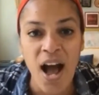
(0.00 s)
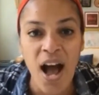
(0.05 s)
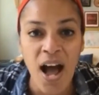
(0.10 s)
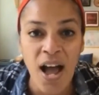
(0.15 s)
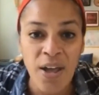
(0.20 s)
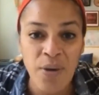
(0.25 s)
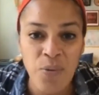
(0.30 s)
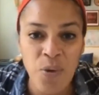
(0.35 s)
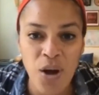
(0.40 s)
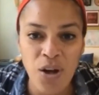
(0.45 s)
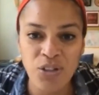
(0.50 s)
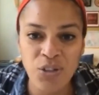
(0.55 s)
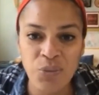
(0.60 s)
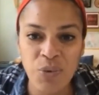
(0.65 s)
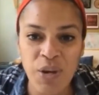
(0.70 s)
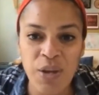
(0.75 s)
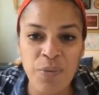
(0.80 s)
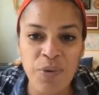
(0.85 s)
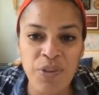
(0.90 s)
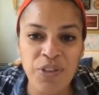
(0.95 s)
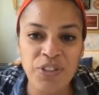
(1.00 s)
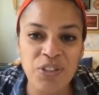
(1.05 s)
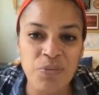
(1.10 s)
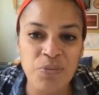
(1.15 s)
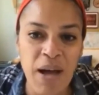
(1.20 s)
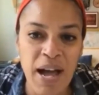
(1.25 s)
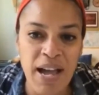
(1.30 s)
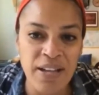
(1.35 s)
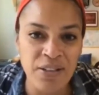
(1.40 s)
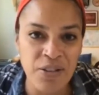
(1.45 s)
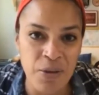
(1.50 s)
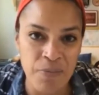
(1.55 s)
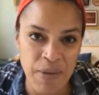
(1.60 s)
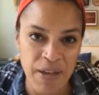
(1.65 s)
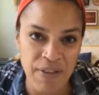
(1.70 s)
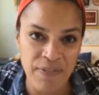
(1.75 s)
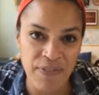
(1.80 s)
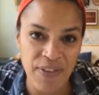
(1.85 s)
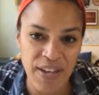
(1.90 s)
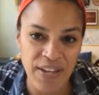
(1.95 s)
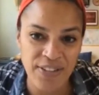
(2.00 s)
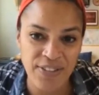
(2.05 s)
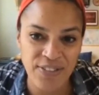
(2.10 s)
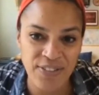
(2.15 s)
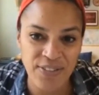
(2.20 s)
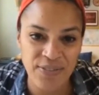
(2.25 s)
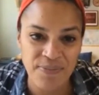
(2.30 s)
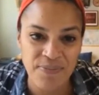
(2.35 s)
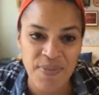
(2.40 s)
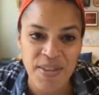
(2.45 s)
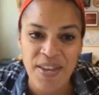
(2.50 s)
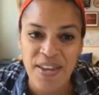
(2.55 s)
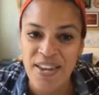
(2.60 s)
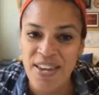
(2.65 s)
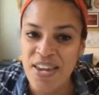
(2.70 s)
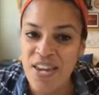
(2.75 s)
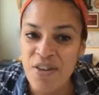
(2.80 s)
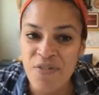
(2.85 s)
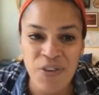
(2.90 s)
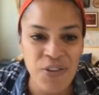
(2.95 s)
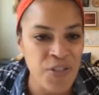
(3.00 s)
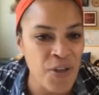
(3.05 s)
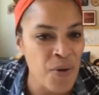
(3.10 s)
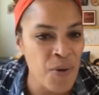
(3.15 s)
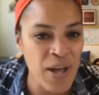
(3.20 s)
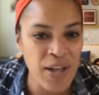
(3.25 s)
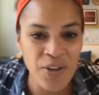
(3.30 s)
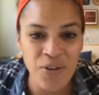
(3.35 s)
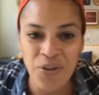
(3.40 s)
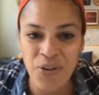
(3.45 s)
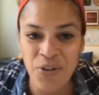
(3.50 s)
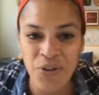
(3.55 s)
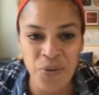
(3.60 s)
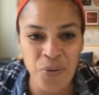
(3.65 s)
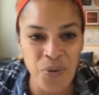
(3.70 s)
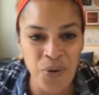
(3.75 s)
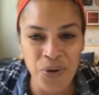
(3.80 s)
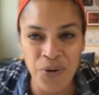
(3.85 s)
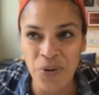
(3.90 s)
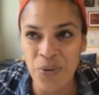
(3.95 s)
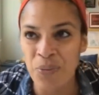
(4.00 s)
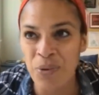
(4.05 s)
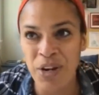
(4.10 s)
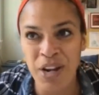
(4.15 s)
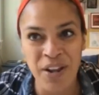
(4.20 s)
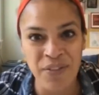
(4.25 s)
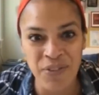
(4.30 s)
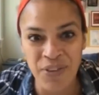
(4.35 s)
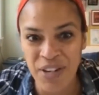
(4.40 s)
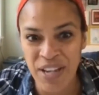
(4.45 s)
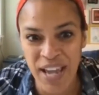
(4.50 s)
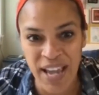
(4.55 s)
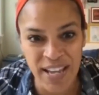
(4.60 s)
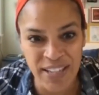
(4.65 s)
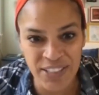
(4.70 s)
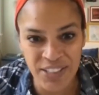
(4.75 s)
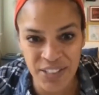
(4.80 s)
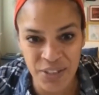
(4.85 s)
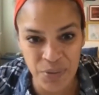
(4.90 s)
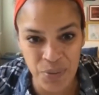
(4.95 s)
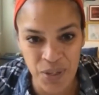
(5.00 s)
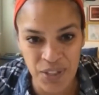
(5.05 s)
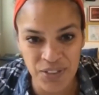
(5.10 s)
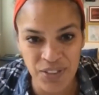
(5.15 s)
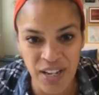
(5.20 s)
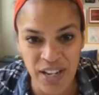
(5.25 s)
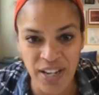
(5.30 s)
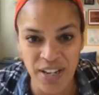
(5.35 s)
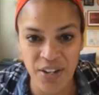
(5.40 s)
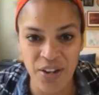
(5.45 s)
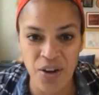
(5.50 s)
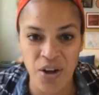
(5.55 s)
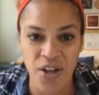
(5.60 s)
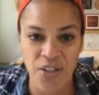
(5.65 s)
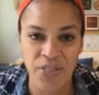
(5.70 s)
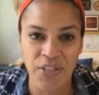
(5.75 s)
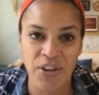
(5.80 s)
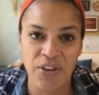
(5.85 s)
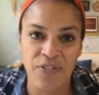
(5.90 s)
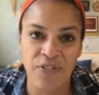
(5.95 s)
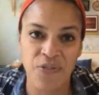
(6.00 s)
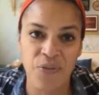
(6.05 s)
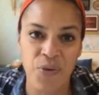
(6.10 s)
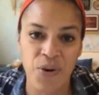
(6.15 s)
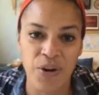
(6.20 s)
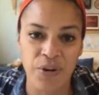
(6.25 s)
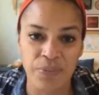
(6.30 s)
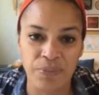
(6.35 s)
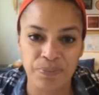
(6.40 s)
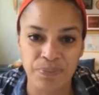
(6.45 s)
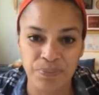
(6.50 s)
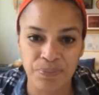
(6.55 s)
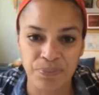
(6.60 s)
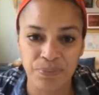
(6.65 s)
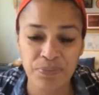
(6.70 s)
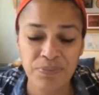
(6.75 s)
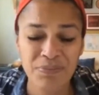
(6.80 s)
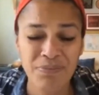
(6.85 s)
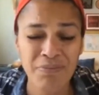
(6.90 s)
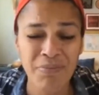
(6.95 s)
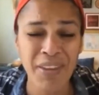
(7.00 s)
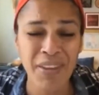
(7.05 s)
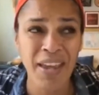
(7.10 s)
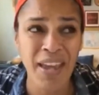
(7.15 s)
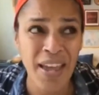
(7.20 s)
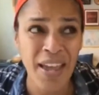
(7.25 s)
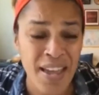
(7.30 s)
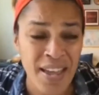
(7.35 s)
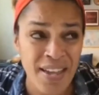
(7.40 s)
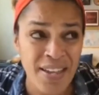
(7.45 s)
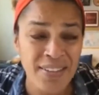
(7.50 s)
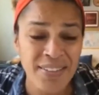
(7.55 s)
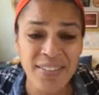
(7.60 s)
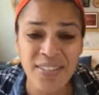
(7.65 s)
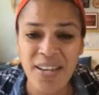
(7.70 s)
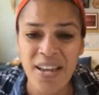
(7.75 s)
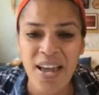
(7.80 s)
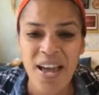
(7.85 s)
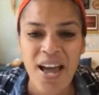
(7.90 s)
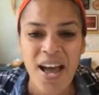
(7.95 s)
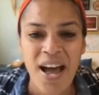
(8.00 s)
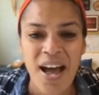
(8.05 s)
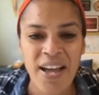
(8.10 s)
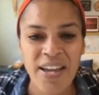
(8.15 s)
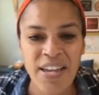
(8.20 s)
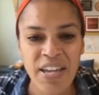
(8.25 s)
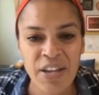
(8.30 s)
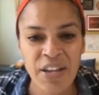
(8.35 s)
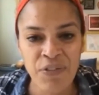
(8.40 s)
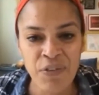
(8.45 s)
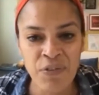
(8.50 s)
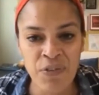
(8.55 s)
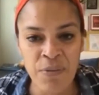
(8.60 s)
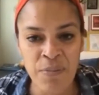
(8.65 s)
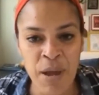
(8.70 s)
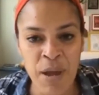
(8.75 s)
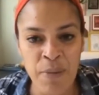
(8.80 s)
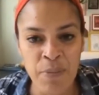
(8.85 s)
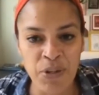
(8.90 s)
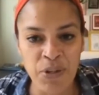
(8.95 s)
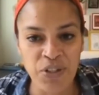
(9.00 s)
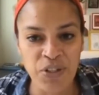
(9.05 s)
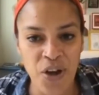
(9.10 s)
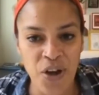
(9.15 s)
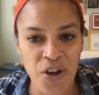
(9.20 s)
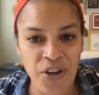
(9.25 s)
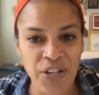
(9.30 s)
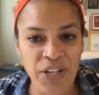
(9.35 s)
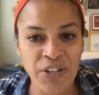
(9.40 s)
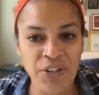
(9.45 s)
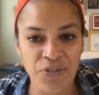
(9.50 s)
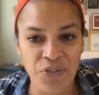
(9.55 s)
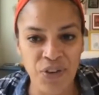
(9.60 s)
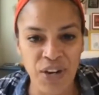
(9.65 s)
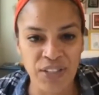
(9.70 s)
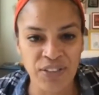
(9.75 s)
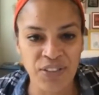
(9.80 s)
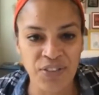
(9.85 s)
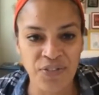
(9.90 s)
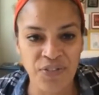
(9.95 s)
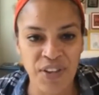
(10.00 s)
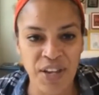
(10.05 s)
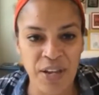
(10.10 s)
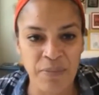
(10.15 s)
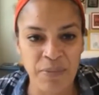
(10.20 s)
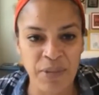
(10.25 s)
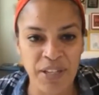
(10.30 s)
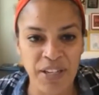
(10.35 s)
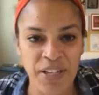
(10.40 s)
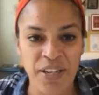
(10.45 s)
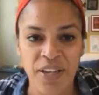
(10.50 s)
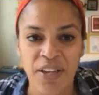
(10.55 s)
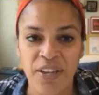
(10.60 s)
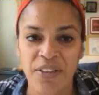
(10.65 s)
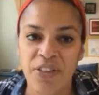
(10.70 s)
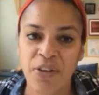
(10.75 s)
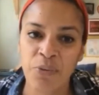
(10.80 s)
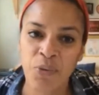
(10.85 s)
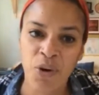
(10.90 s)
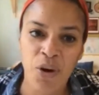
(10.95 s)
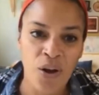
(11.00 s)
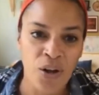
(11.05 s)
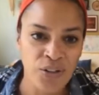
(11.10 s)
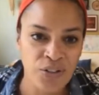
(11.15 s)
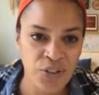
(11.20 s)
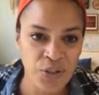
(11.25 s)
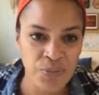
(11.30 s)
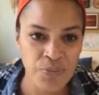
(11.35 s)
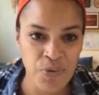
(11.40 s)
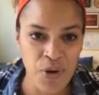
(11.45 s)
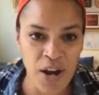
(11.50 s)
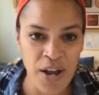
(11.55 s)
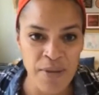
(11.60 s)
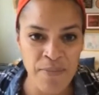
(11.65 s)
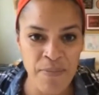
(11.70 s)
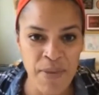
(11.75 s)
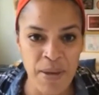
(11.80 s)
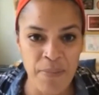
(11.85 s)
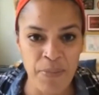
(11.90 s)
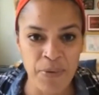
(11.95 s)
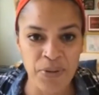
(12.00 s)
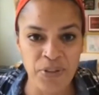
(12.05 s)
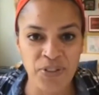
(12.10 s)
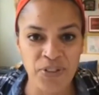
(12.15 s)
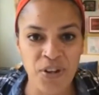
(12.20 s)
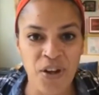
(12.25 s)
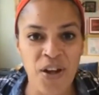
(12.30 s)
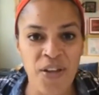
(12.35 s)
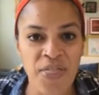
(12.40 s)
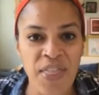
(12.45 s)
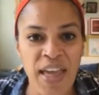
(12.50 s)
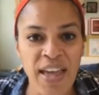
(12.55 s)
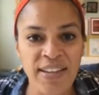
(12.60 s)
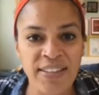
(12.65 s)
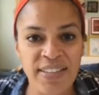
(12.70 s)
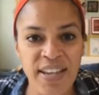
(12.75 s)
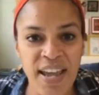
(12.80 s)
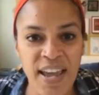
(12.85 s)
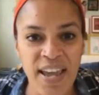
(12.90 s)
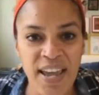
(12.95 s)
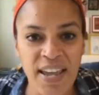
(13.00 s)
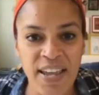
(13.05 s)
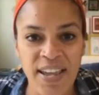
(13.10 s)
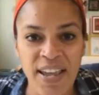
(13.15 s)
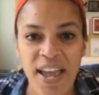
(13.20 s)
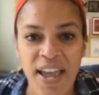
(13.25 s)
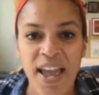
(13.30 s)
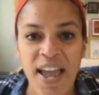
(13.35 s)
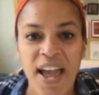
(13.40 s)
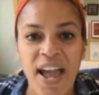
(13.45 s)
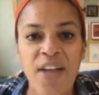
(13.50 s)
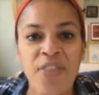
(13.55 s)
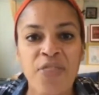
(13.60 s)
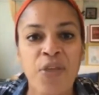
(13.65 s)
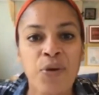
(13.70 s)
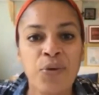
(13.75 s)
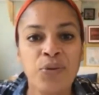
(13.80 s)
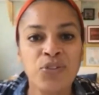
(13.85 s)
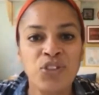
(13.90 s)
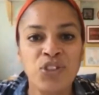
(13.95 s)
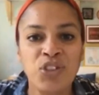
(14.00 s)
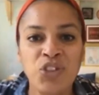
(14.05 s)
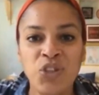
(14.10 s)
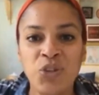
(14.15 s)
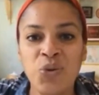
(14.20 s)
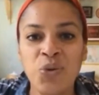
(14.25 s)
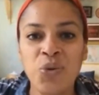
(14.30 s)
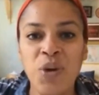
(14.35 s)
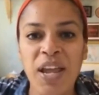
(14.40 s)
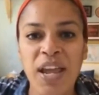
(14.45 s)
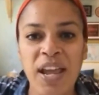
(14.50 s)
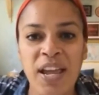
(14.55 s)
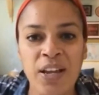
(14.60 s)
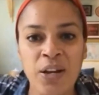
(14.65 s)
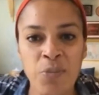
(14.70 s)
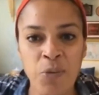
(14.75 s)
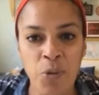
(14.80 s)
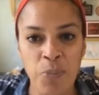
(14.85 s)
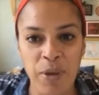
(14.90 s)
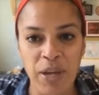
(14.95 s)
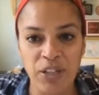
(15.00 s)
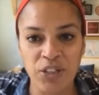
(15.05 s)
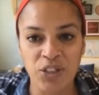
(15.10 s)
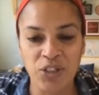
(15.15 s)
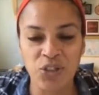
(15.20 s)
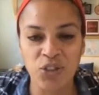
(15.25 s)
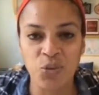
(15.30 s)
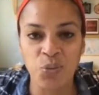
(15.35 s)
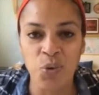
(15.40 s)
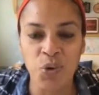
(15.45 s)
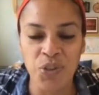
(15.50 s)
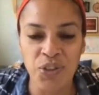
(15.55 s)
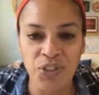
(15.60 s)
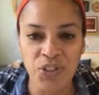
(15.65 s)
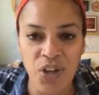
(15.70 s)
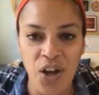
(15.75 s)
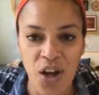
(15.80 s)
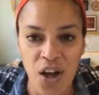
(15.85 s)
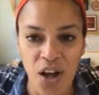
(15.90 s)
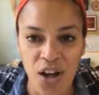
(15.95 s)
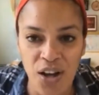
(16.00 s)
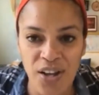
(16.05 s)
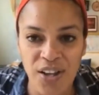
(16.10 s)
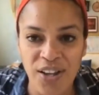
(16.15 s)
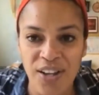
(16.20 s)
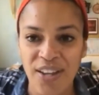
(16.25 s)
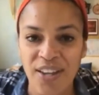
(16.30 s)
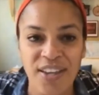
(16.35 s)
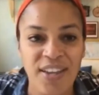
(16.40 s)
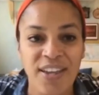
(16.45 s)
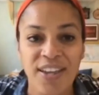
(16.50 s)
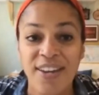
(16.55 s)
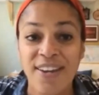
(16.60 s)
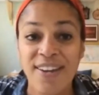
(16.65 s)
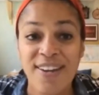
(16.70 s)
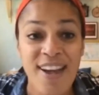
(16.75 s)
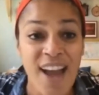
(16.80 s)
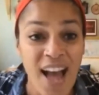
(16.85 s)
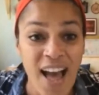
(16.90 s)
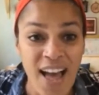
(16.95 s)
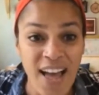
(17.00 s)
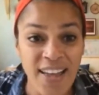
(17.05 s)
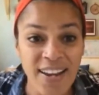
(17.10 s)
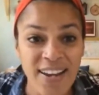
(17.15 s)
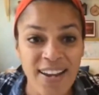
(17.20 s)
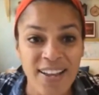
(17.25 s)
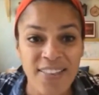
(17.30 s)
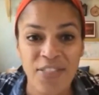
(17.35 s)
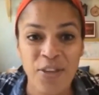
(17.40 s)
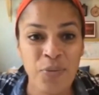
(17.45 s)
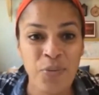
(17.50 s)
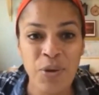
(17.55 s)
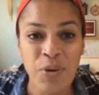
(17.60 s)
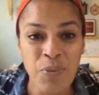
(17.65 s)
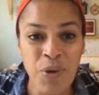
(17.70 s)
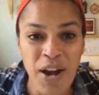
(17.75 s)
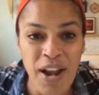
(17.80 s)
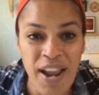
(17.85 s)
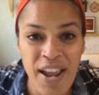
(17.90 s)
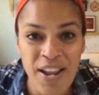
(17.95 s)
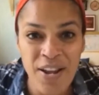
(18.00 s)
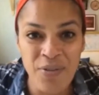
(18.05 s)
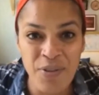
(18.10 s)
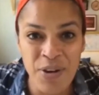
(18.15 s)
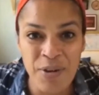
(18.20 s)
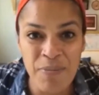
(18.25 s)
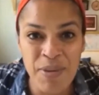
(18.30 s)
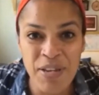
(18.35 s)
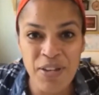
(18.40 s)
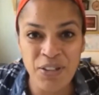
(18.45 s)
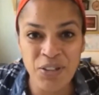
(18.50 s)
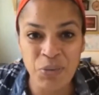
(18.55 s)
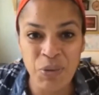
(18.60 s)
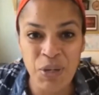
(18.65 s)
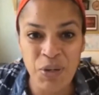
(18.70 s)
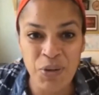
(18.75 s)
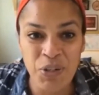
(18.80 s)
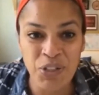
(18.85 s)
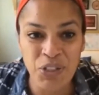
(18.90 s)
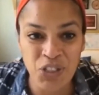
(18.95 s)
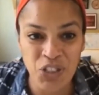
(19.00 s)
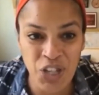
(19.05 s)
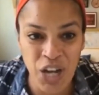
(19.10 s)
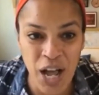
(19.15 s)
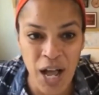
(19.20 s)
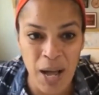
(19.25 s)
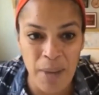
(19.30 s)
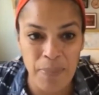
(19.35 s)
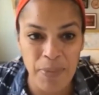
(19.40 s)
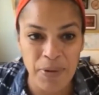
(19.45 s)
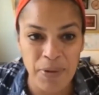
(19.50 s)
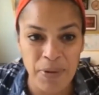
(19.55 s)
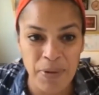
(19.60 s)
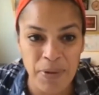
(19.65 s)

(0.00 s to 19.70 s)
I walked away with a smile on my face, even though I couldn't order whatever gadget it was I had gone there for. And I even remember talking to friends and family that were also Prime members on that day, and those cute animal pictures were the talk, not that we were angry because we couldn't shop.